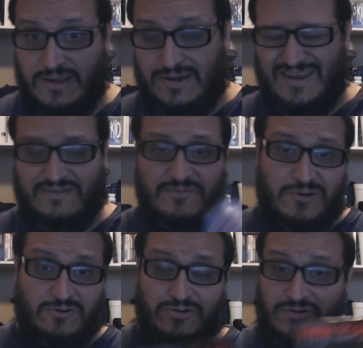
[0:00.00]
Cancel
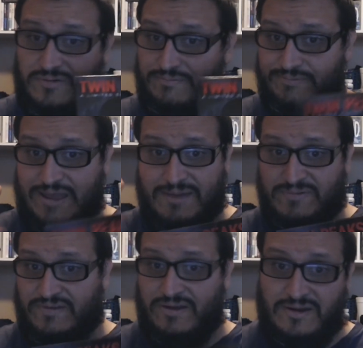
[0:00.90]
my order.
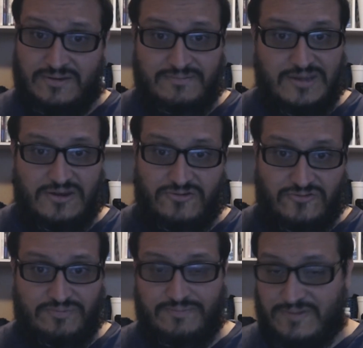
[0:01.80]
Amazon, get your
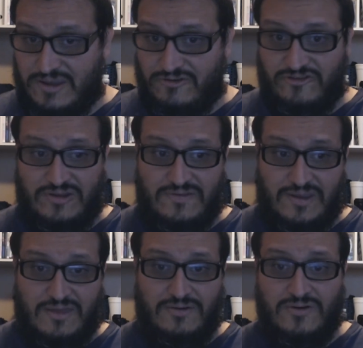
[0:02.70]
shit
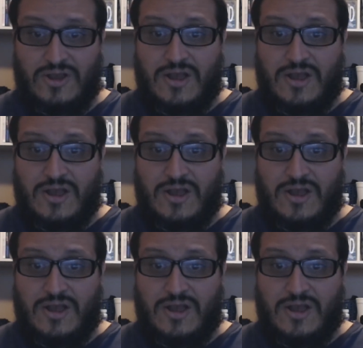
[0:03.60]
together.